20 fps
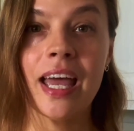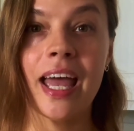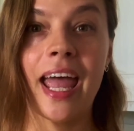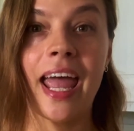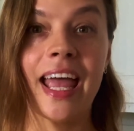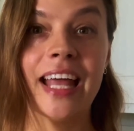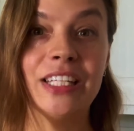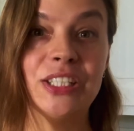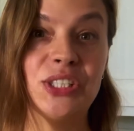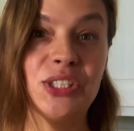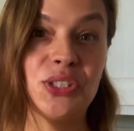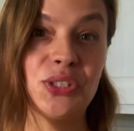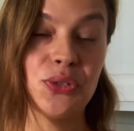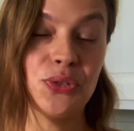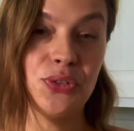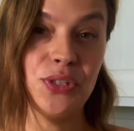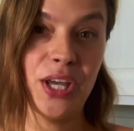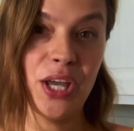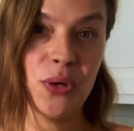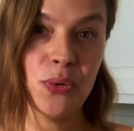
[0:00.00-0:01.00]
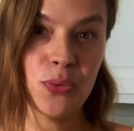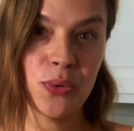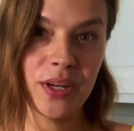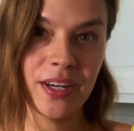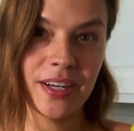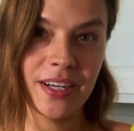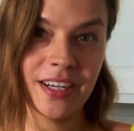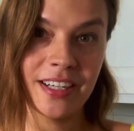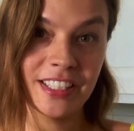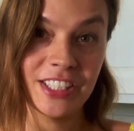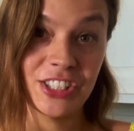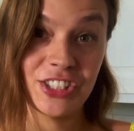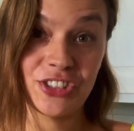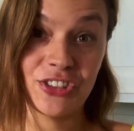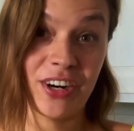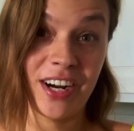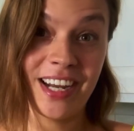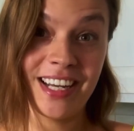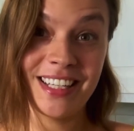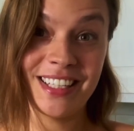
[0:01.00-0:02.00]
And today we are
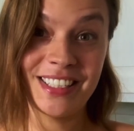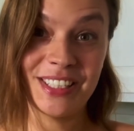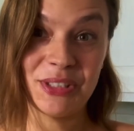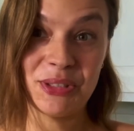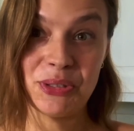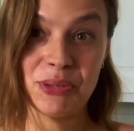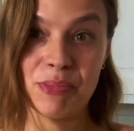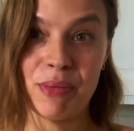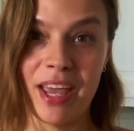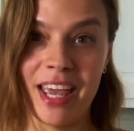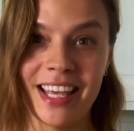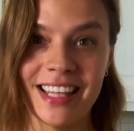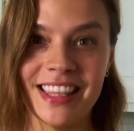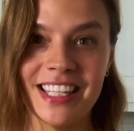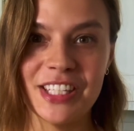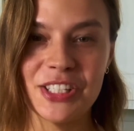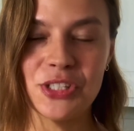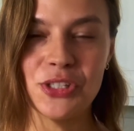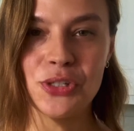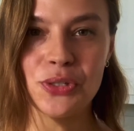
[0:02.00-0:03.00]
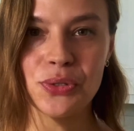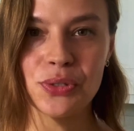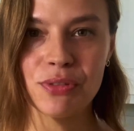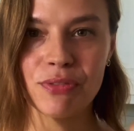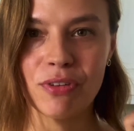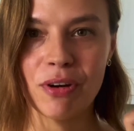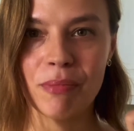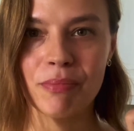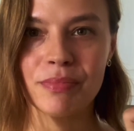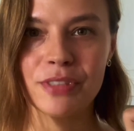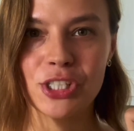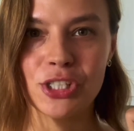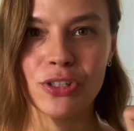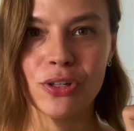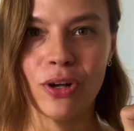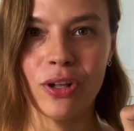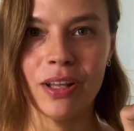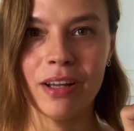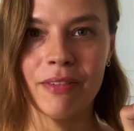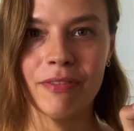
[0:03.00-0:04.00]
trying to make this juice from
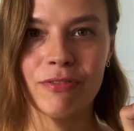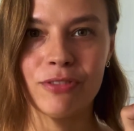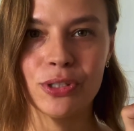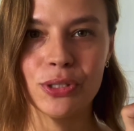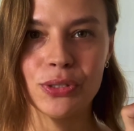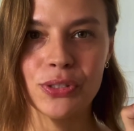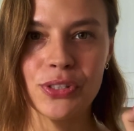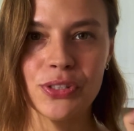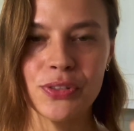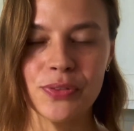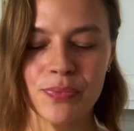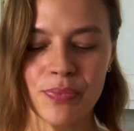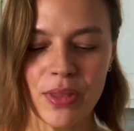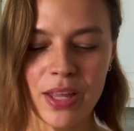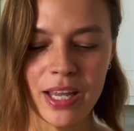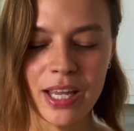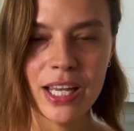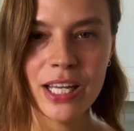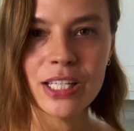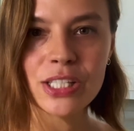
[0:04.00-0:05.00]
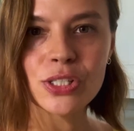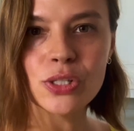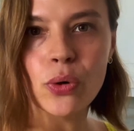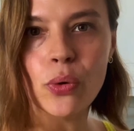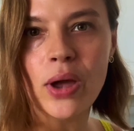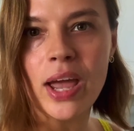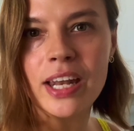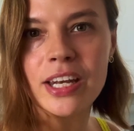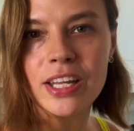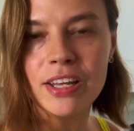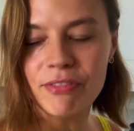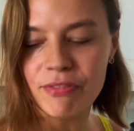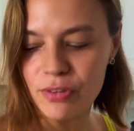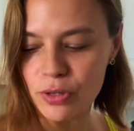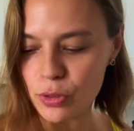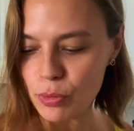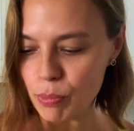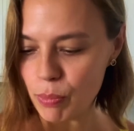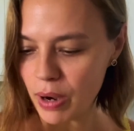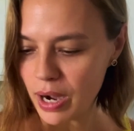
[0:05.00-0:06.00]
Chinola fruits. And if
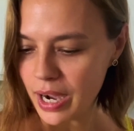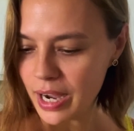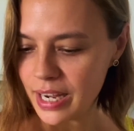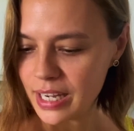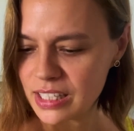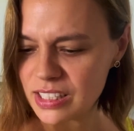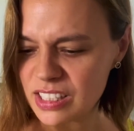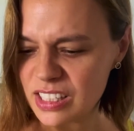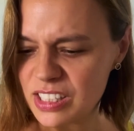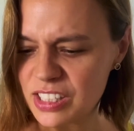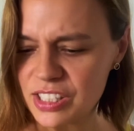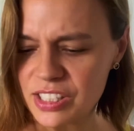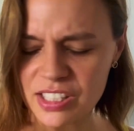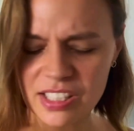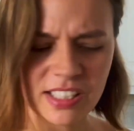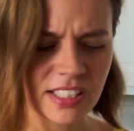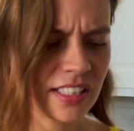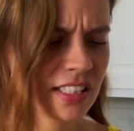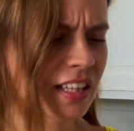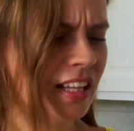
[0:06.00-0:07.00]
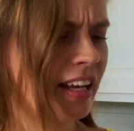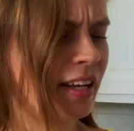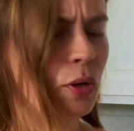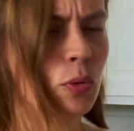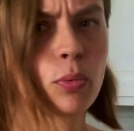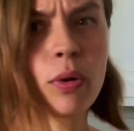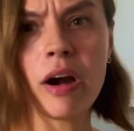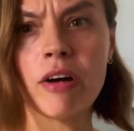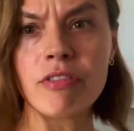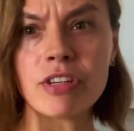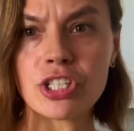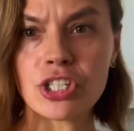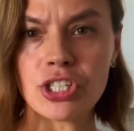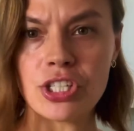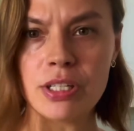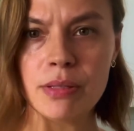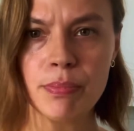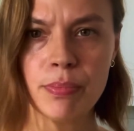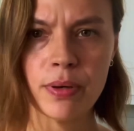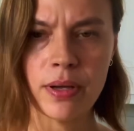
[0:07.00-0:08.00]
you buy it, it's like very cheap.